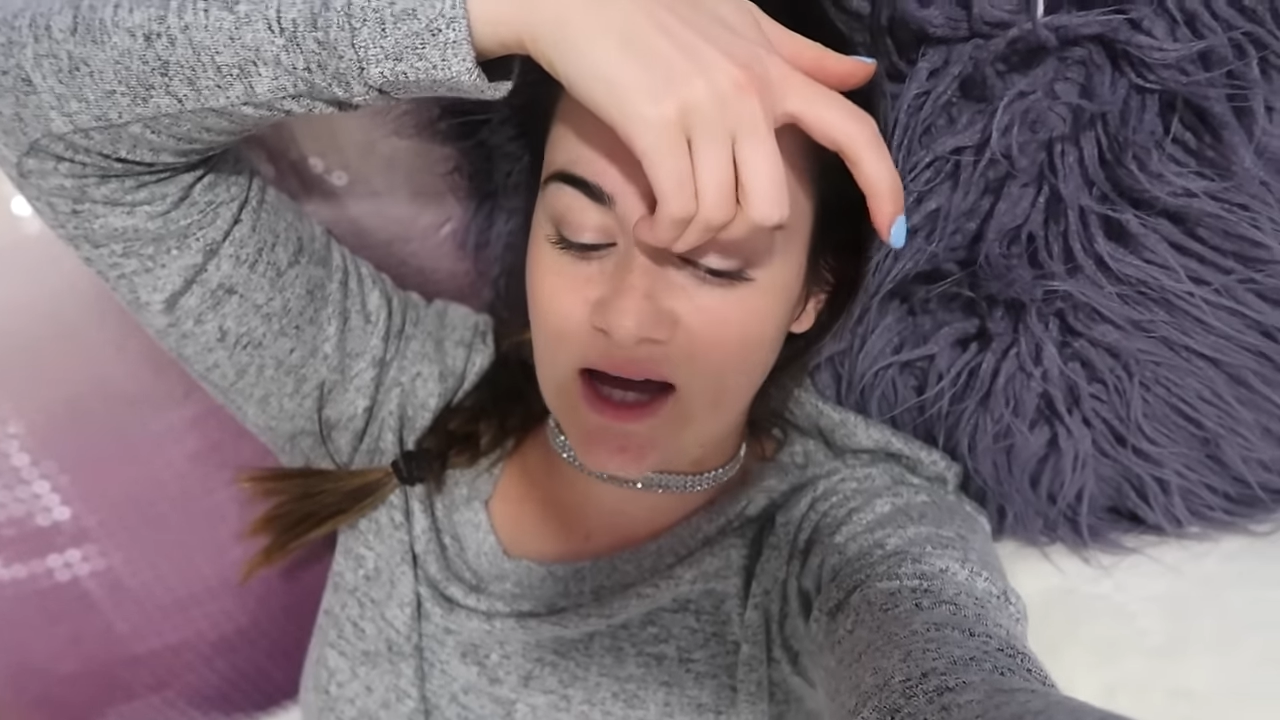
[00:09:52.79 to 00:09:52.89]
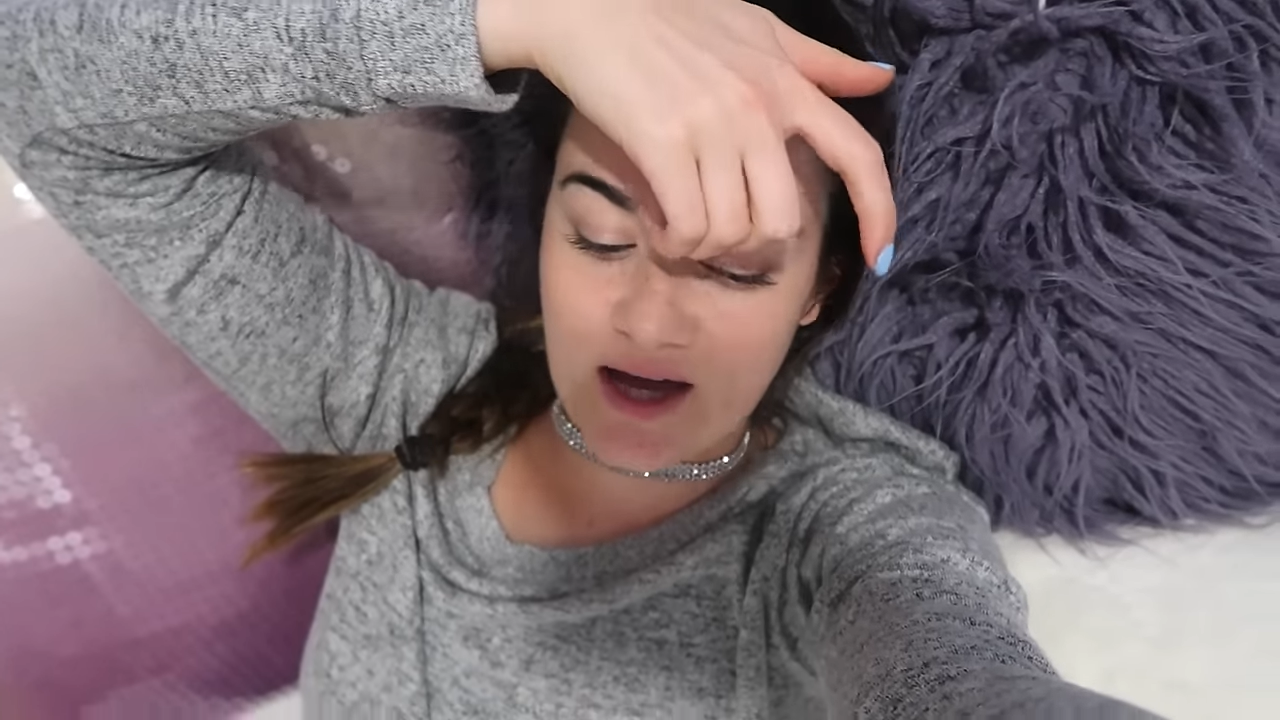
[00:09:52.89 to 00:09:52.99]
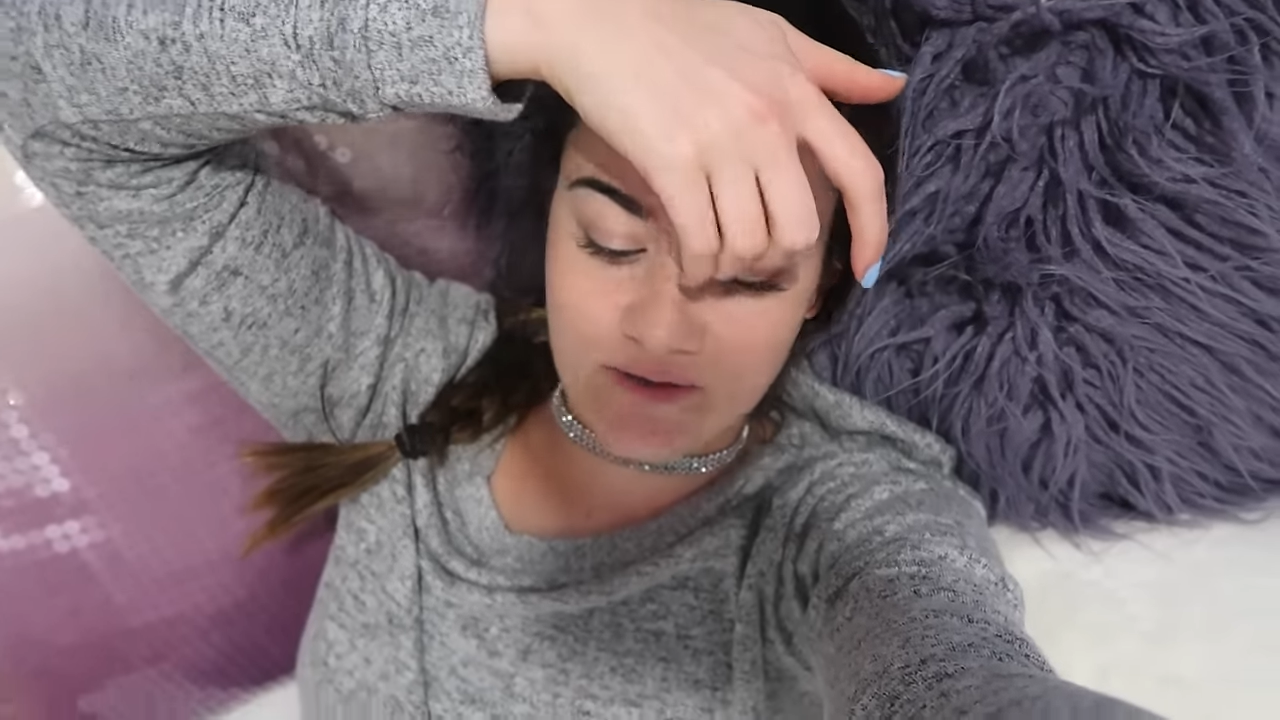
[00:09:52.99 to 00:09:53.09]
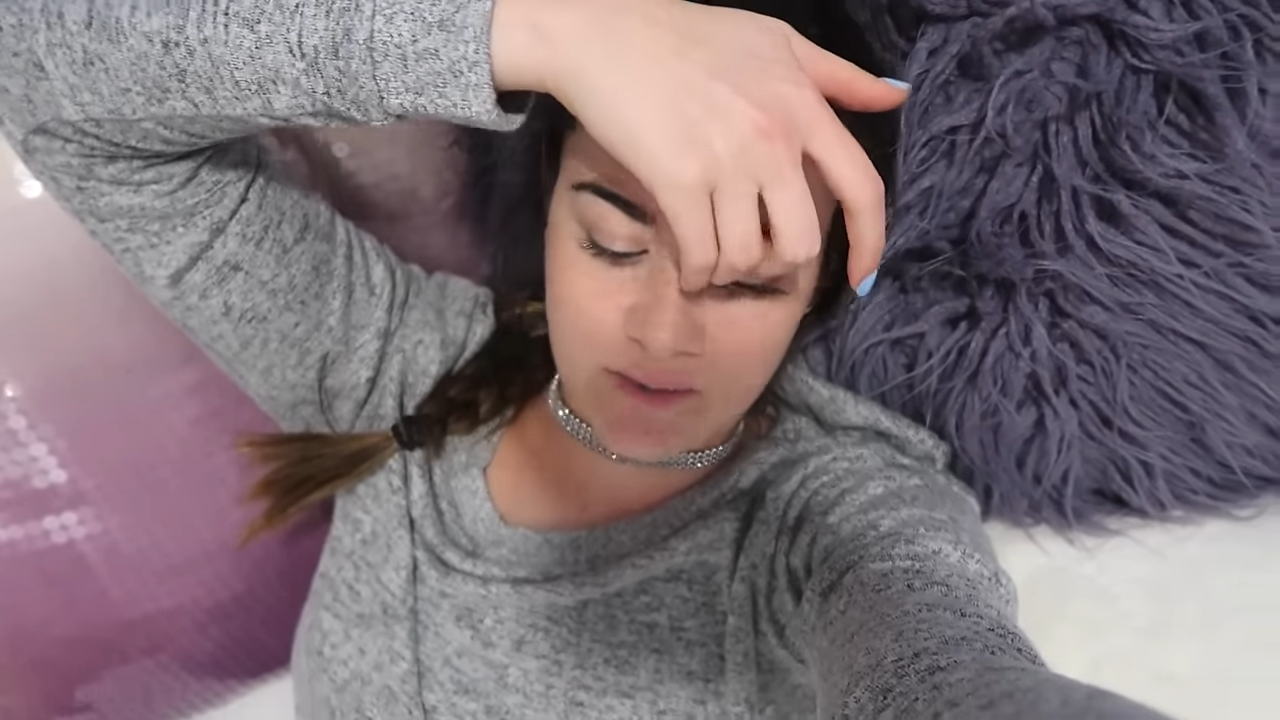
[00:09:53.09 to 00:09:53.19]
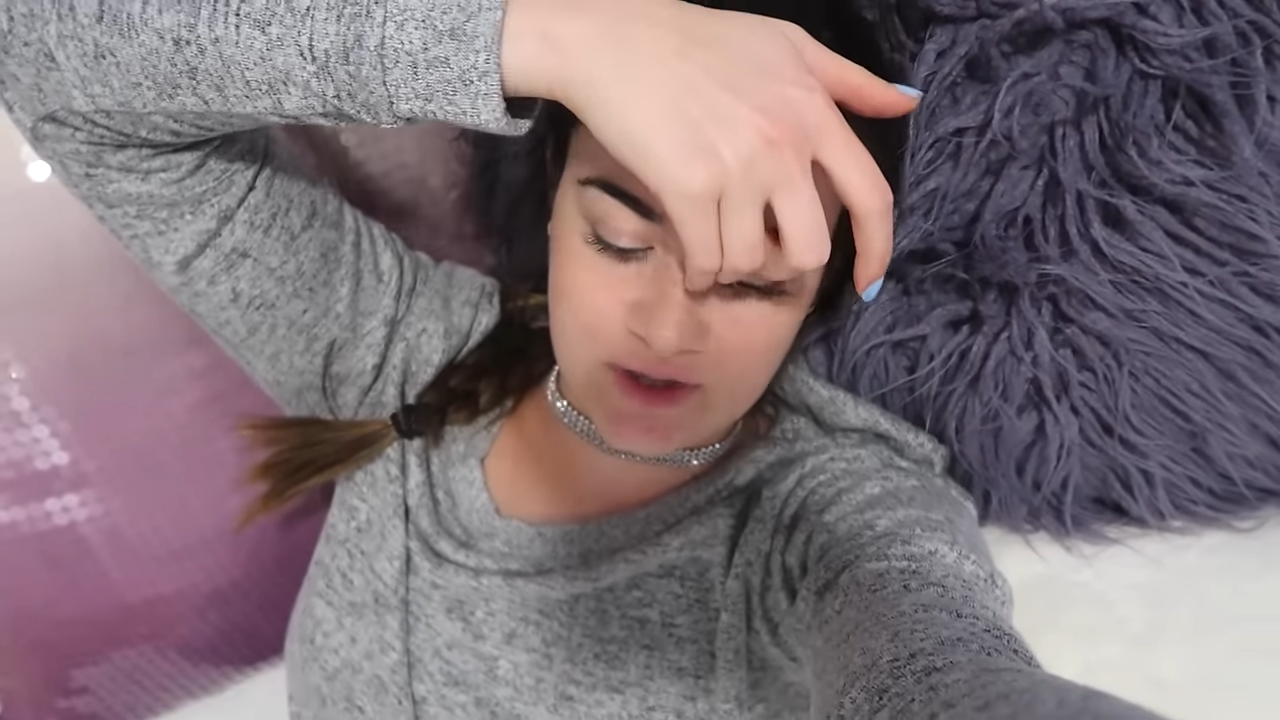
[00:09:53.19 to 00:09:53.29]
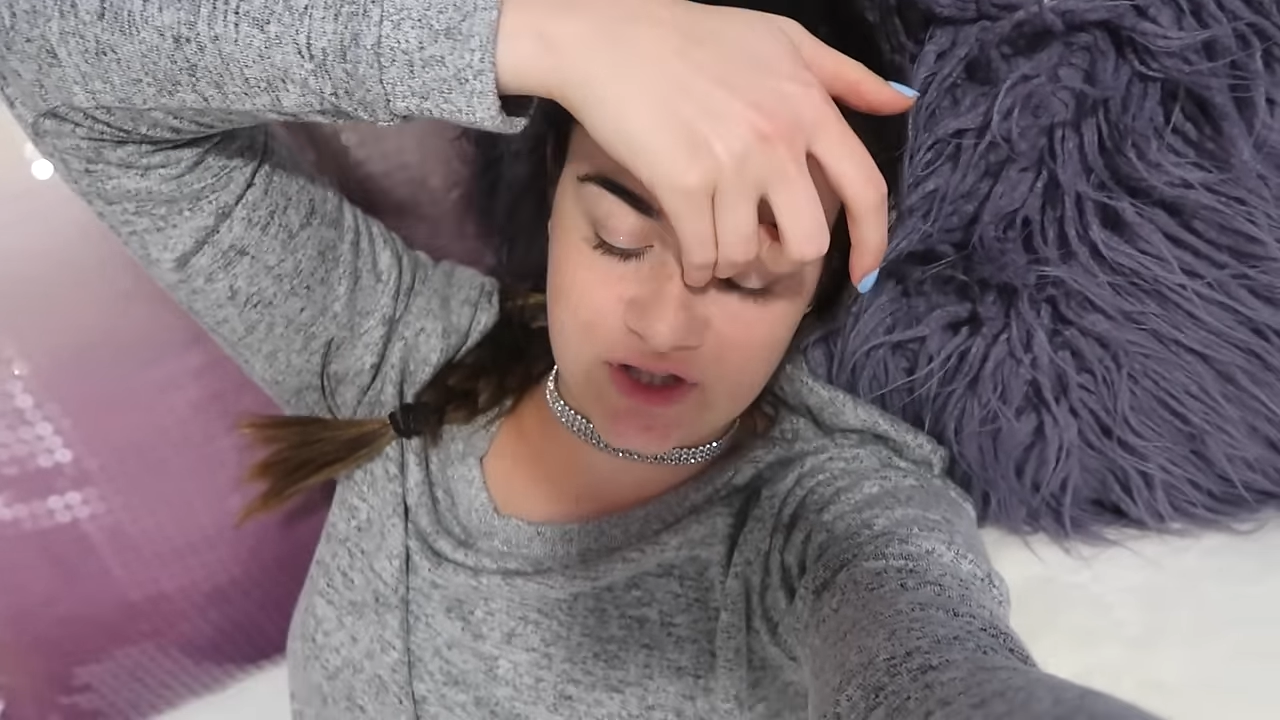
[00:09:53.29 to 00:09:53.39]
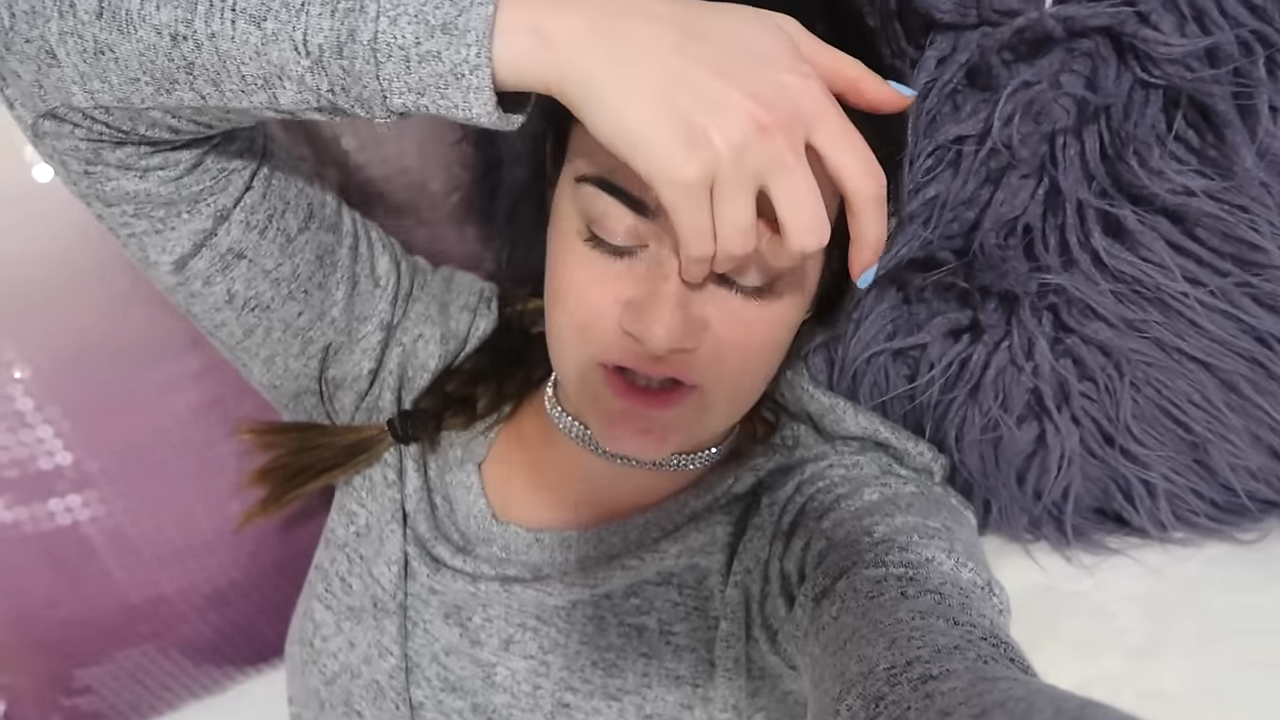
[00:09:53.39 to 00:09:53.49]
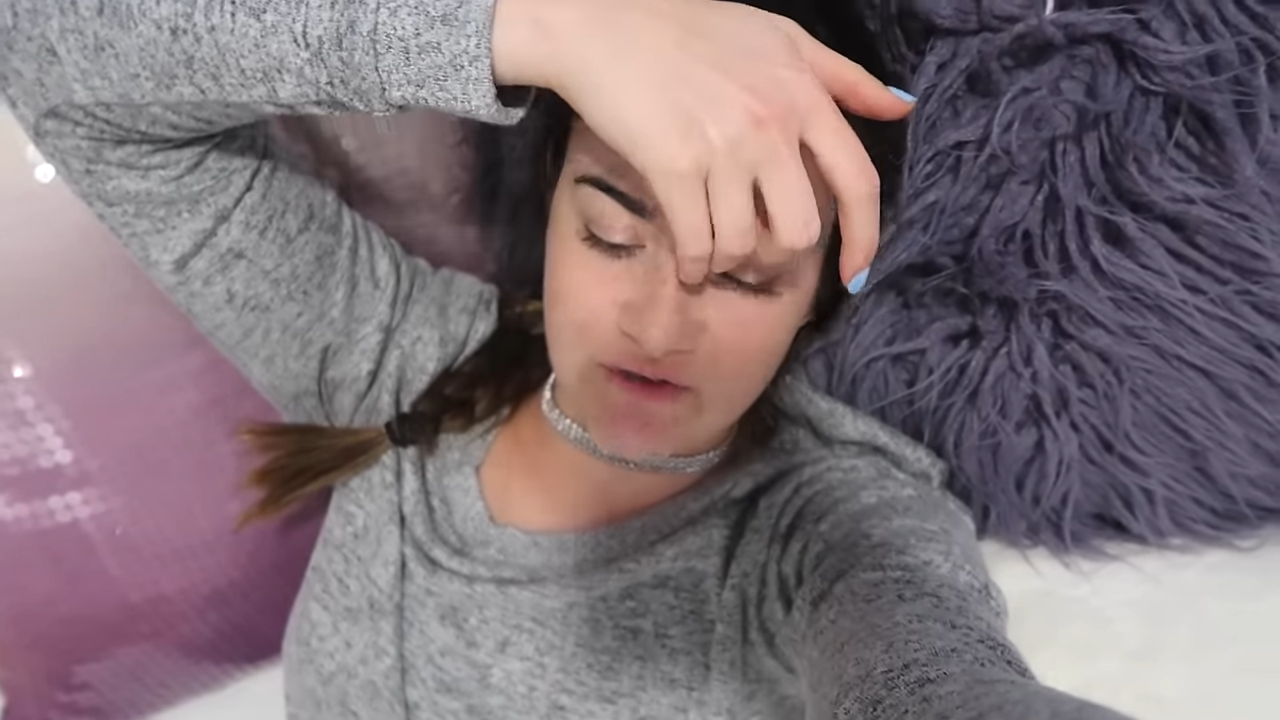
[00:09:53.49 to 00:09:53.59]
I have a bunch